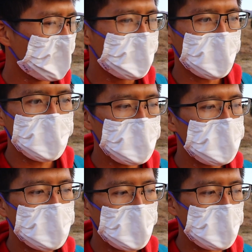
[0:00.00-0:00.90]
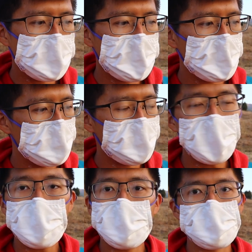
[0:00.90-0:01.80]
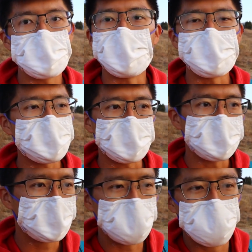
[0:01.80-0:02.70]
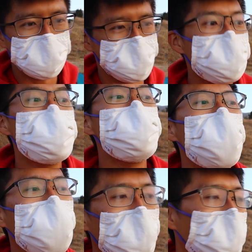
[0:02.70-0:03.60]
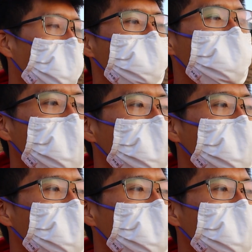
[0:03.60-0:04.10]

gate, but now it's like there's no way you can